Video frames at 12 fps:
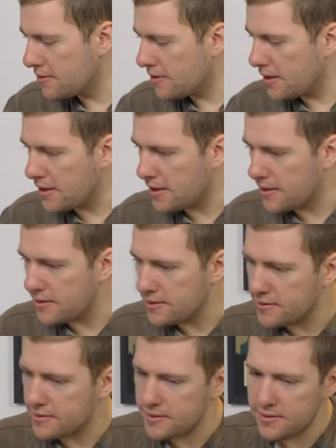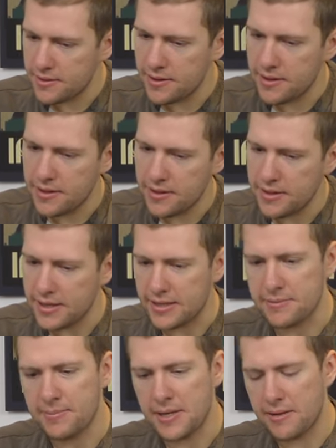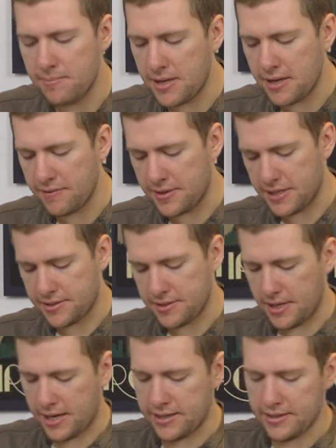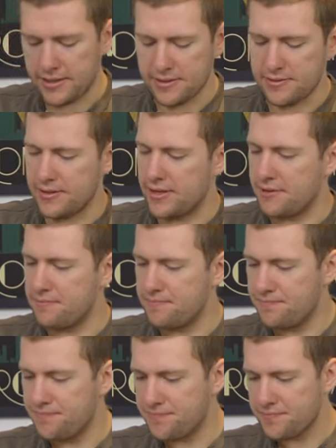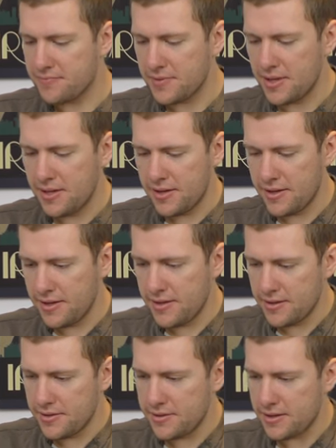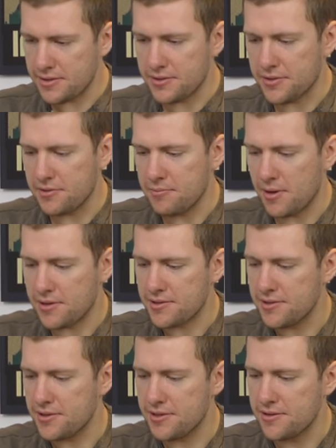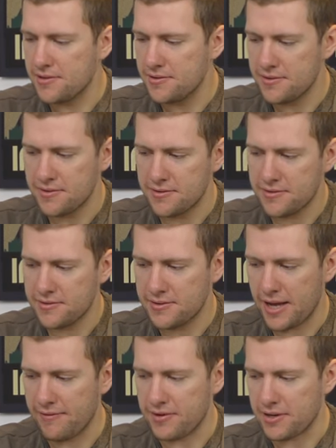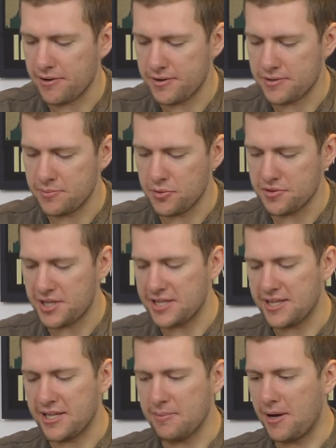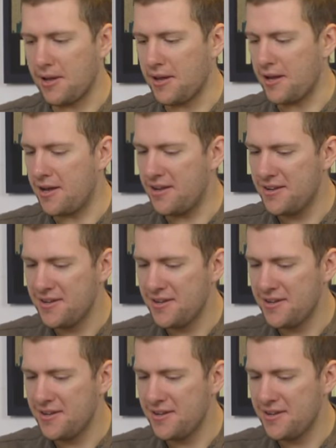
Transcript: Uh, yeah, there's a bit bit of an issue there. It doesn't um, doesn't do much to to ever go into more detail about that.